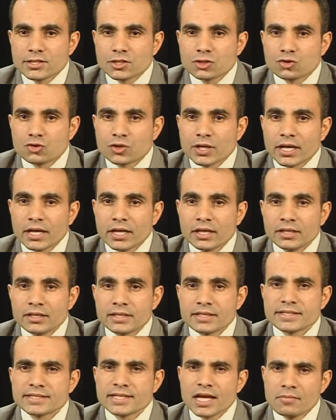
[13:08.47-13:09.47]
strain
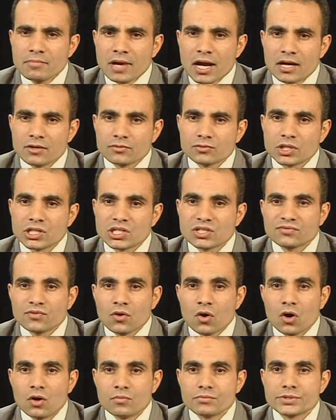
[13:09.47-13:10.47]
somehow
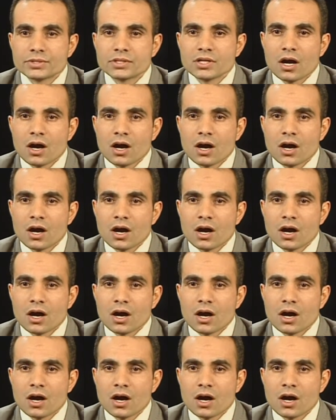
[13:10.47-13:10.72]
transforms the